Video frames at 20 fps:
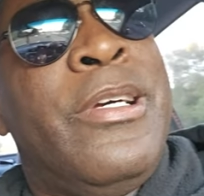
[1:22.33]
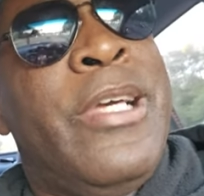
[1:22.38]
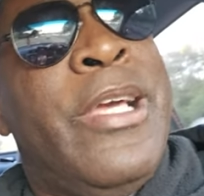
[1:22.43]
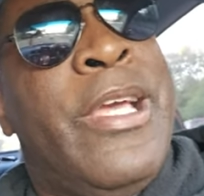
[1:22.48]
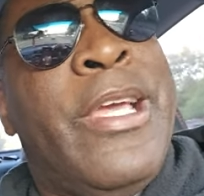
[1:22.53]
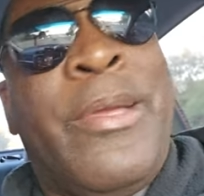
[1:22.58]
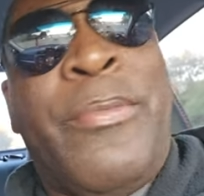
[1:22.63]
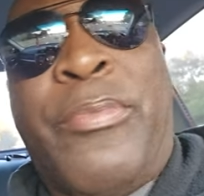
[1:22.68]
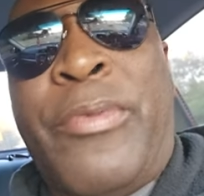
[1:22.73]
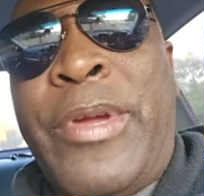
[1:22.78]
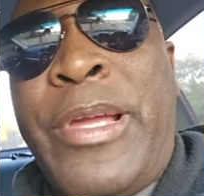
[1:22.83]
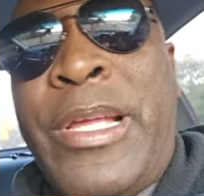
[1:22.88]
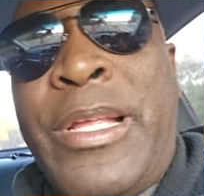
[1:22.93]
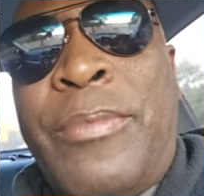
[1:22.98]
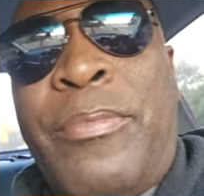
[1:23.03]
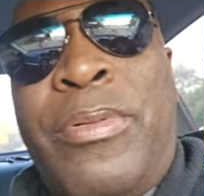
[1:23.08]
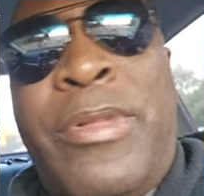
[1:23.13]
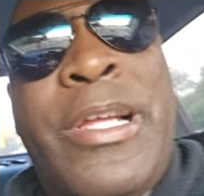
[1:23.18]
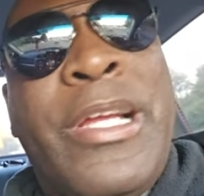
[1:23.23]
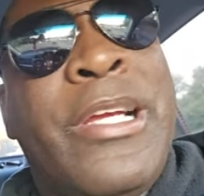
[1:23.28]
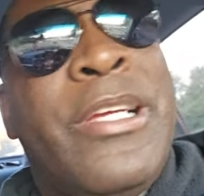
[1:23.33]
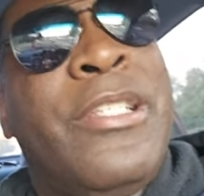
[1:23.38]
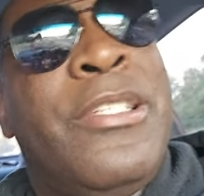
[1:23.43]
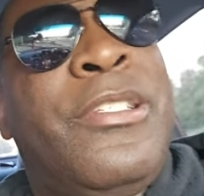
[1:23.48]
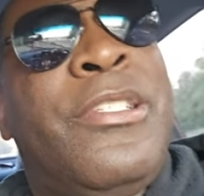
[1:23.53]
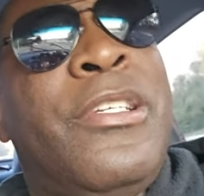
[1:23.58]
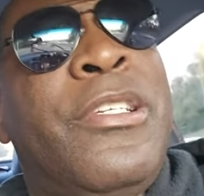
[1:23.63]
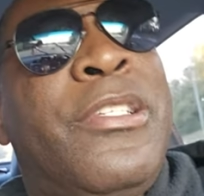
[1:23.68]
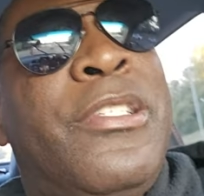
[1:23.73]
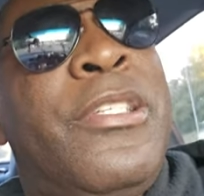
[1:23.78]
and
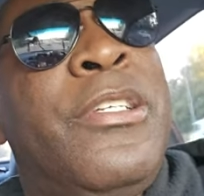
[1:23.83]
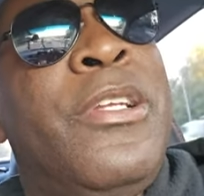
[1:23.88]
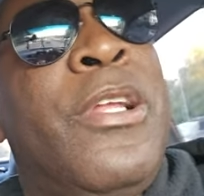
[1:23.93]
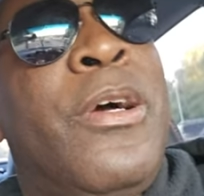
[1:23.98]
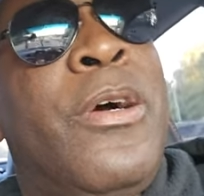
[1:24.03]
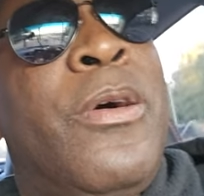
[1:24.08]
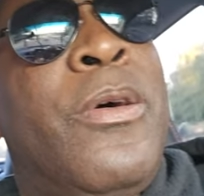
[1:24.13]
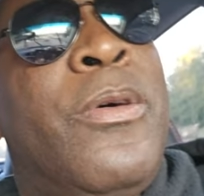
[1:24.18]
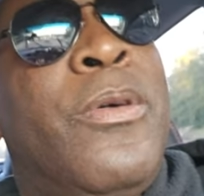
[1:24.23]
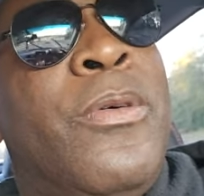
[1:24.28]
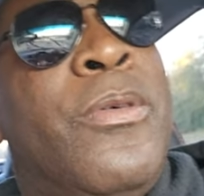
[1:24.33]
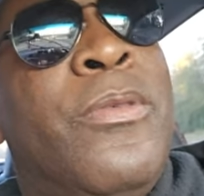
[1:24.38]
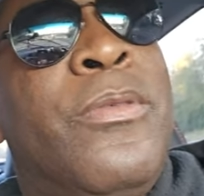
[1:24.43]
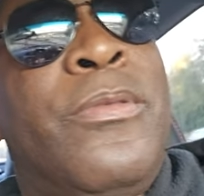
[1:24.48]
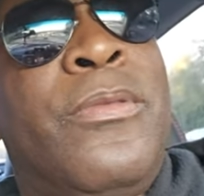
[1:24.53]
players just, you know,